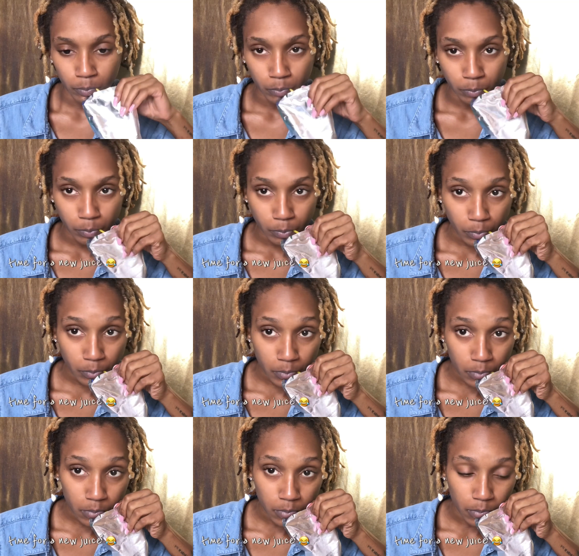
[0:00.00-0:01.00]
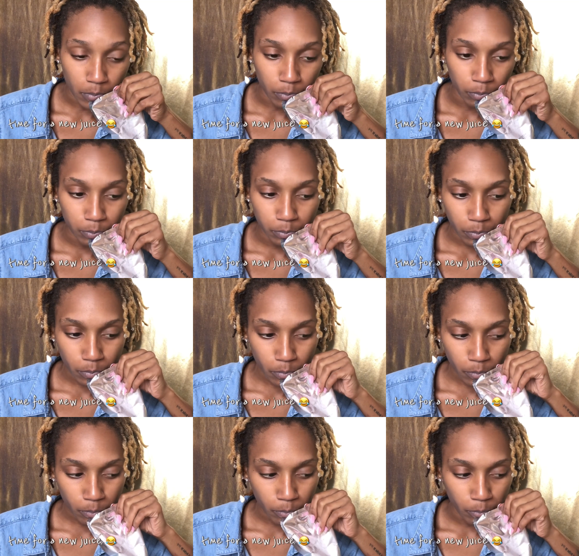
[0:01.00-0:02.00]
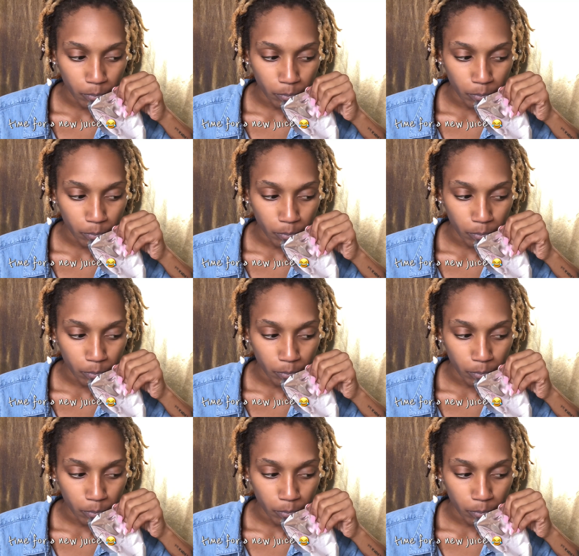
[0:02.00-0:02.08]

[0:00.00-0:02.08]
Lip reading: (silence)